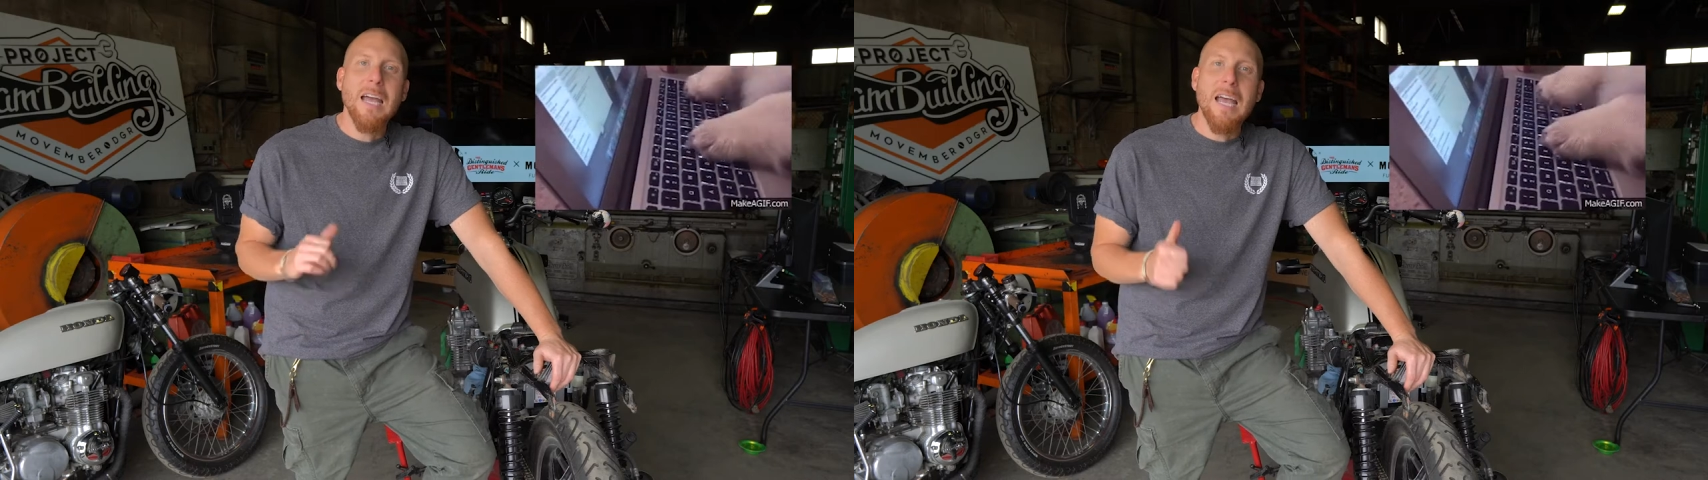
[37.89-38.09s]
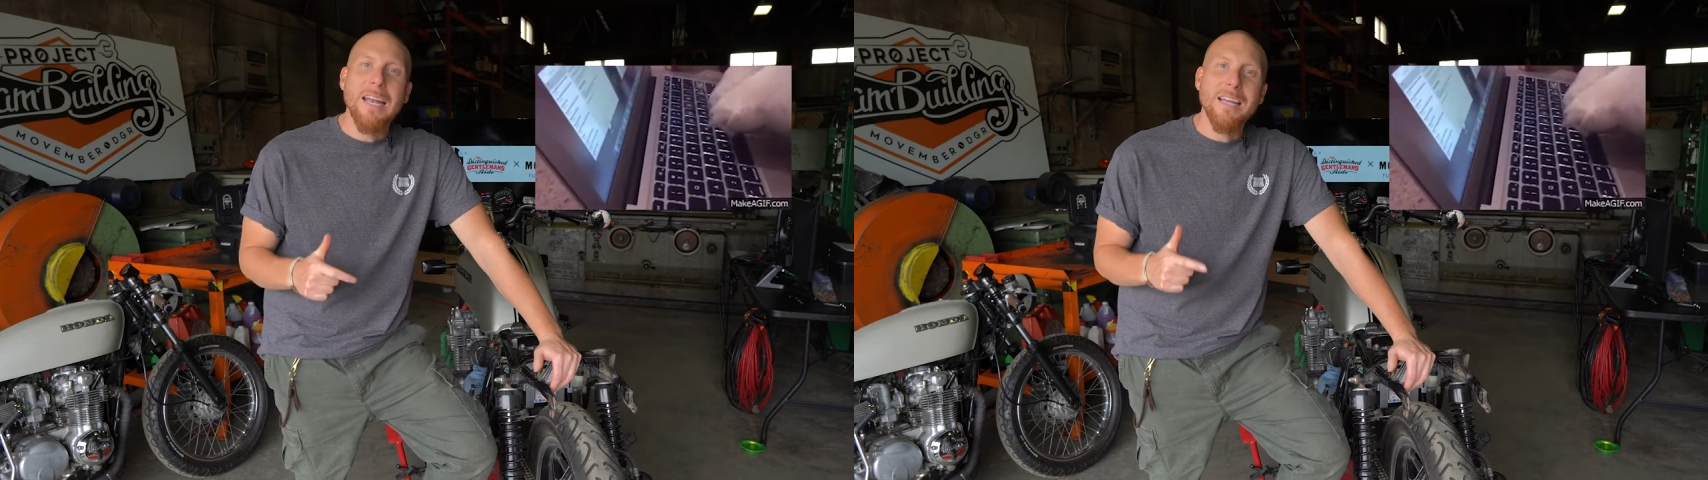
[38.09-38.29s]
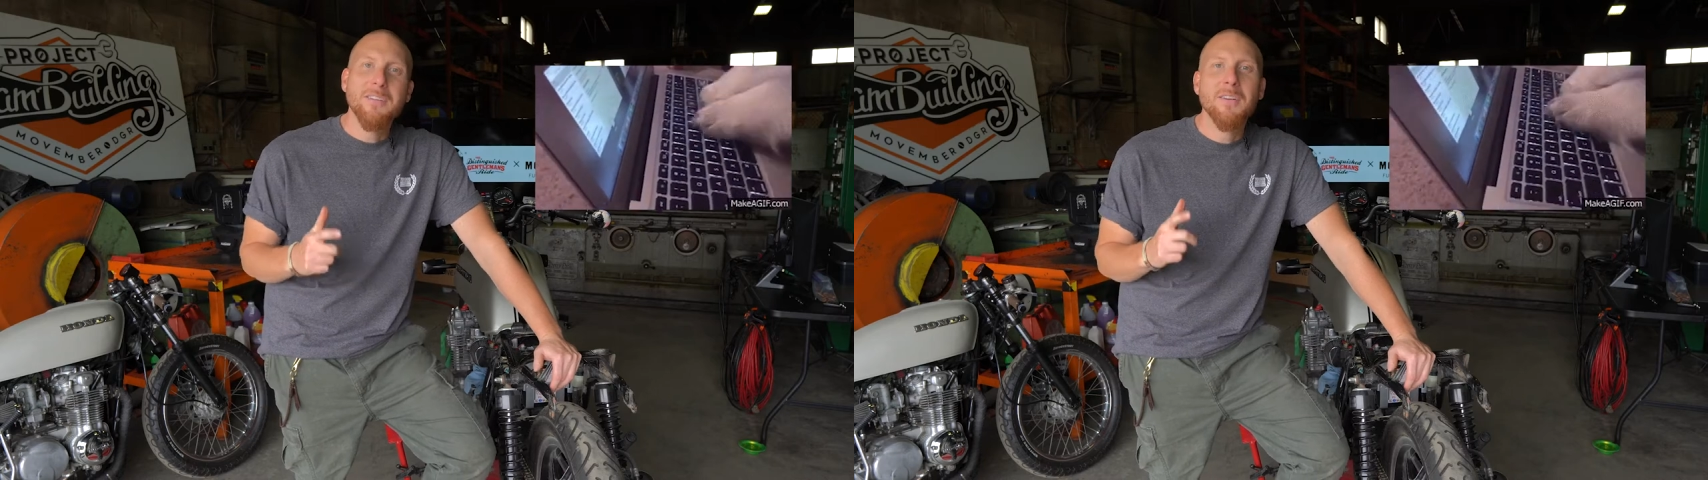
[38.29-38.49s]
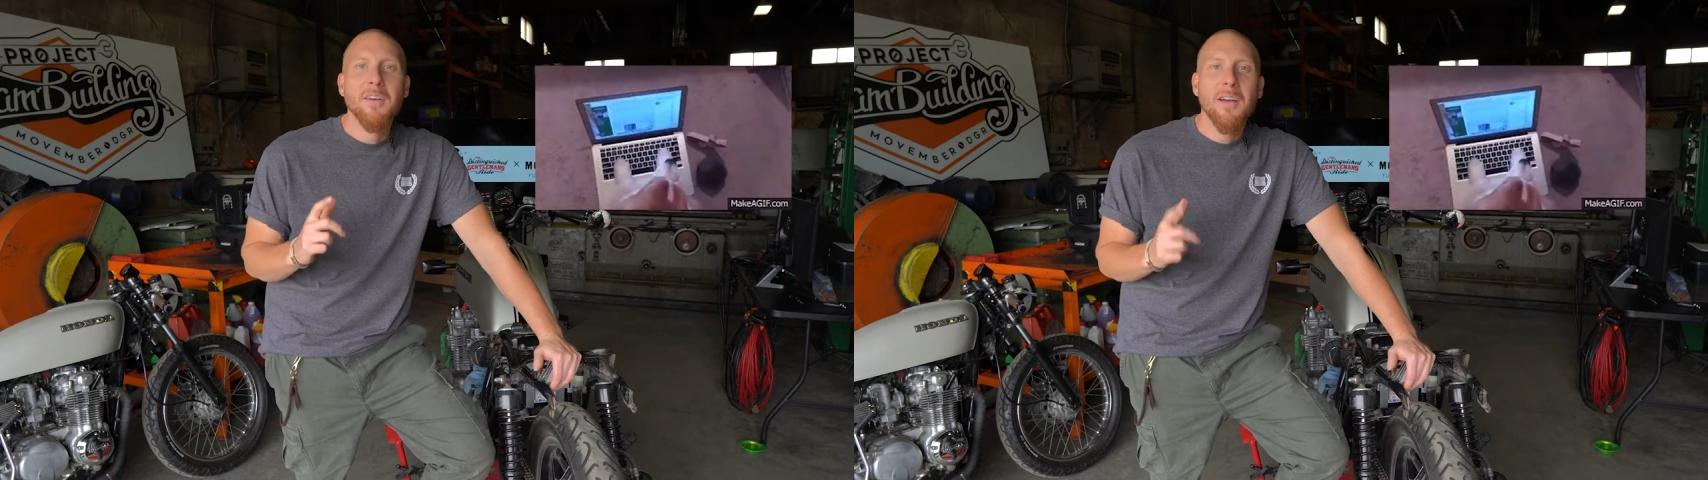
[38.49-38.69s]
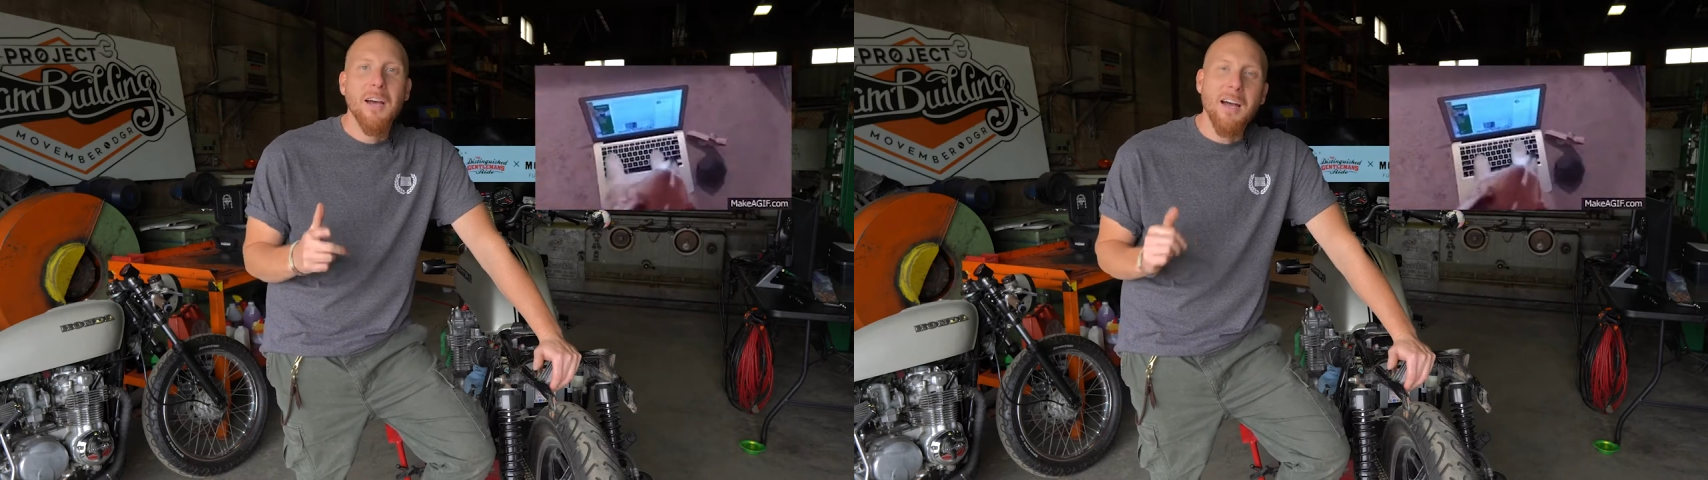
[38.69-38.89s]
edit,
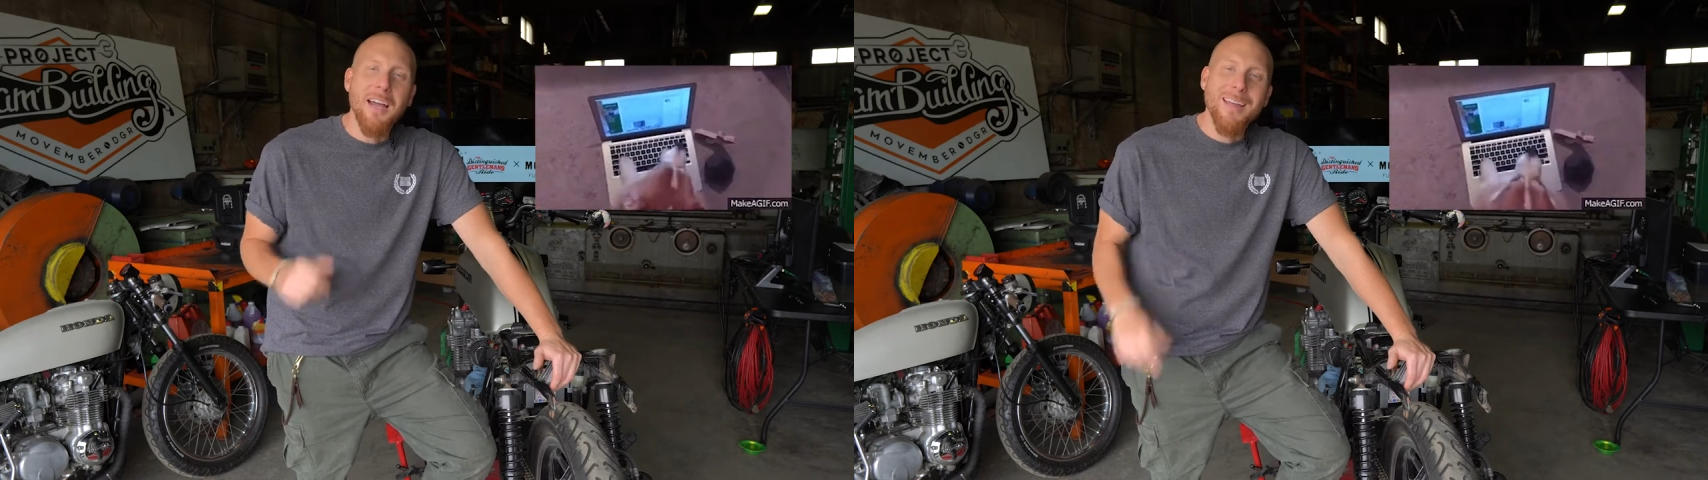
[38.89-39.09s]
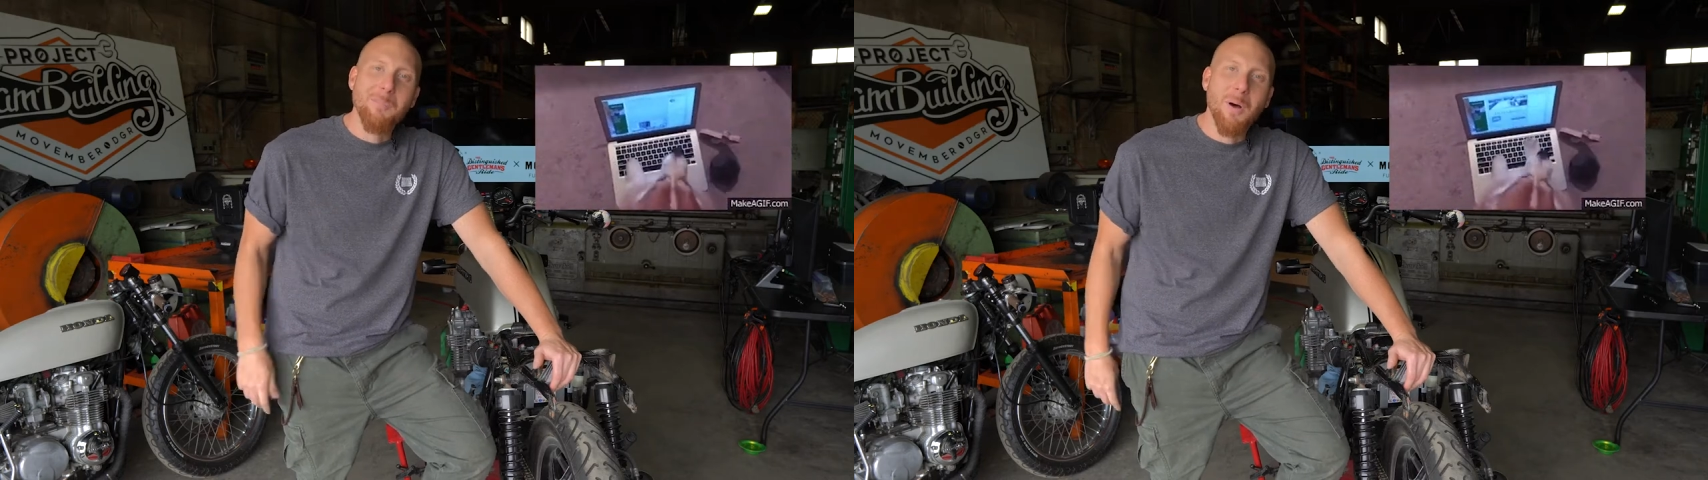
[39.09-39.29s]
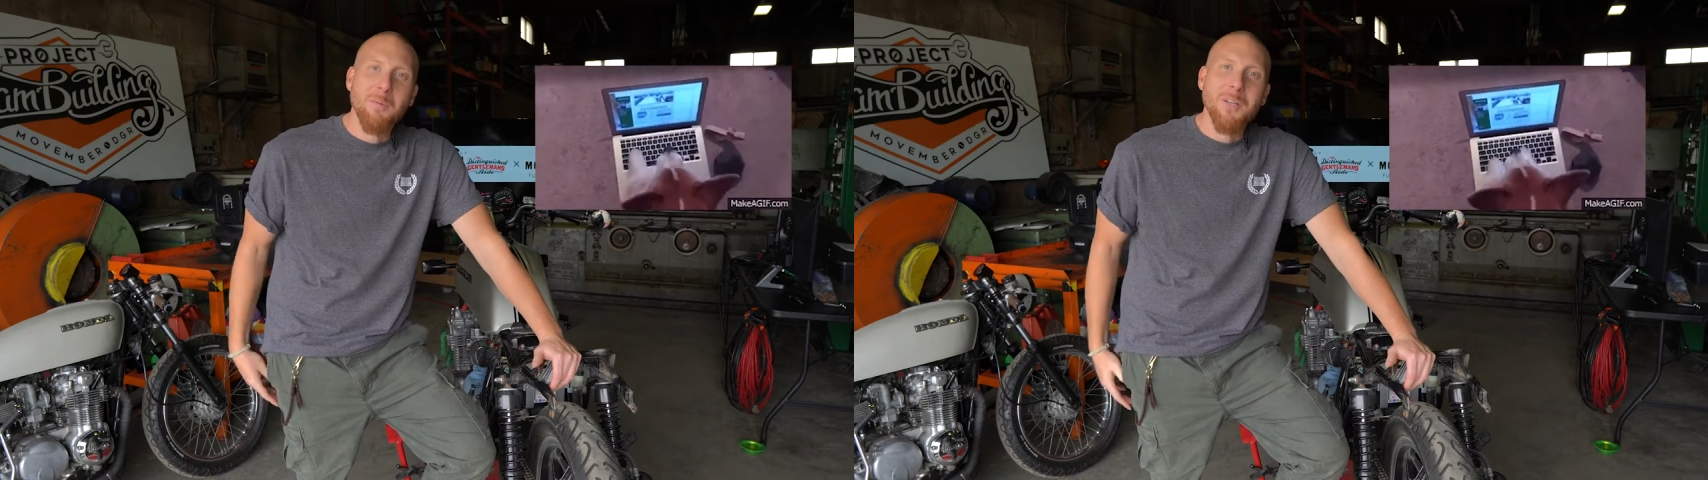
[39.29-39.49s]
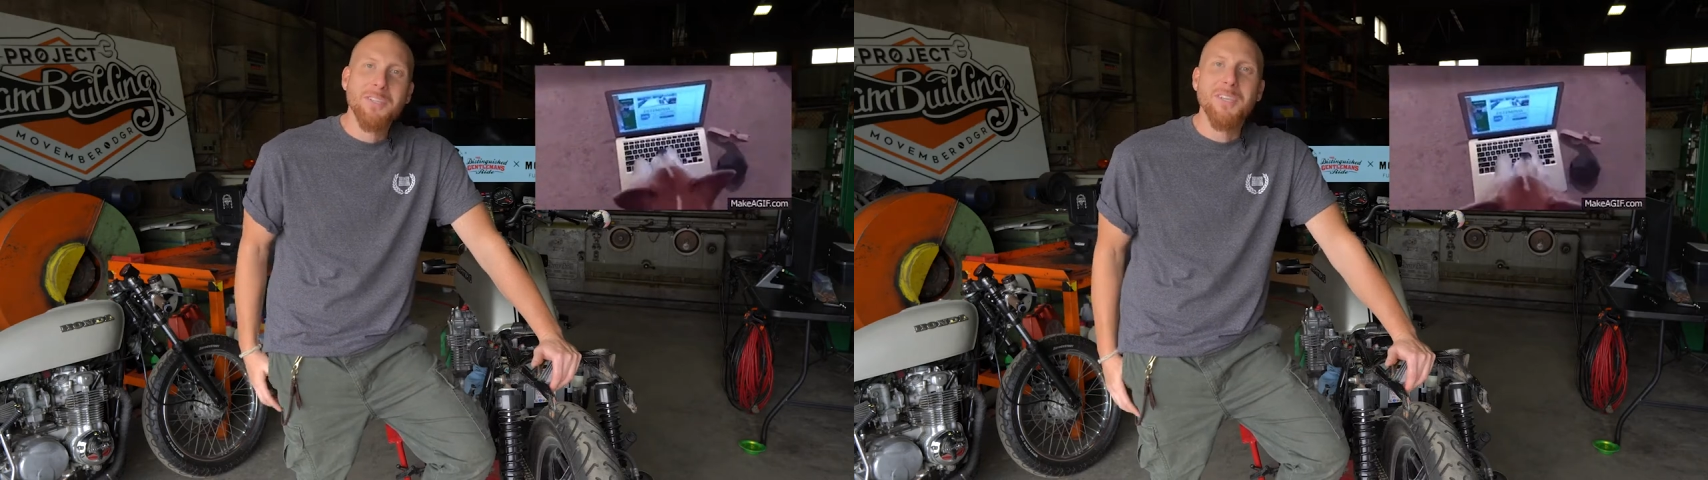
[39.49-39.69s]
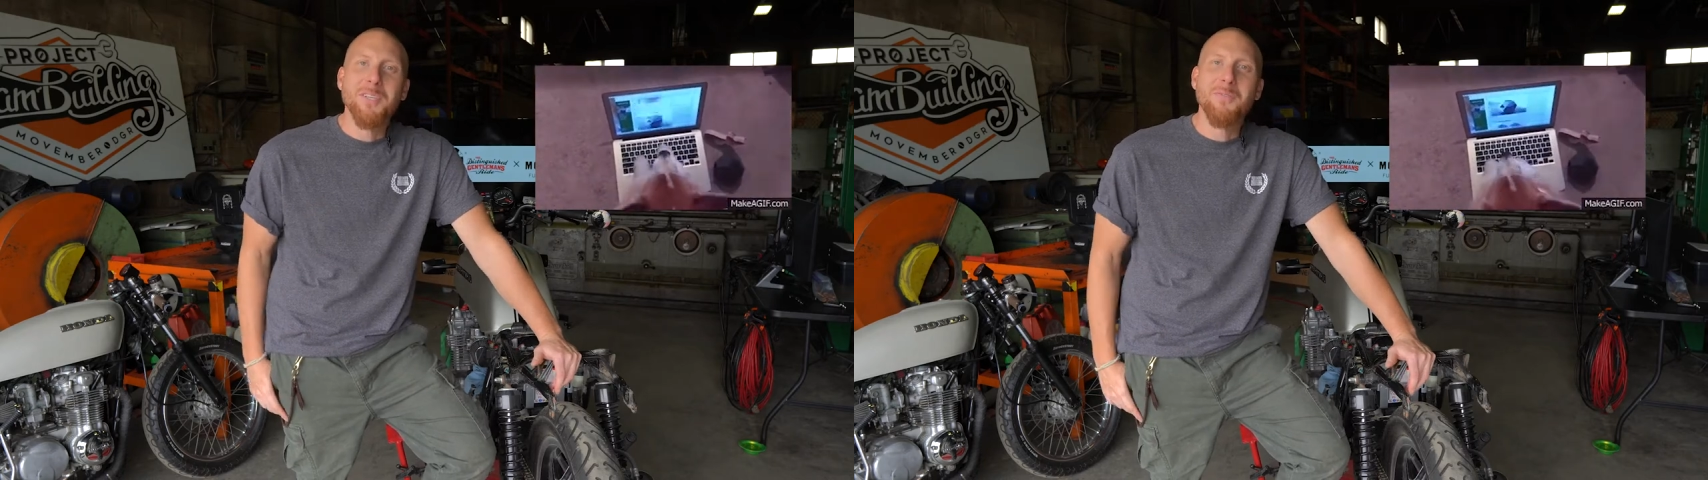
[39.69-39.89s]
uh, and publish these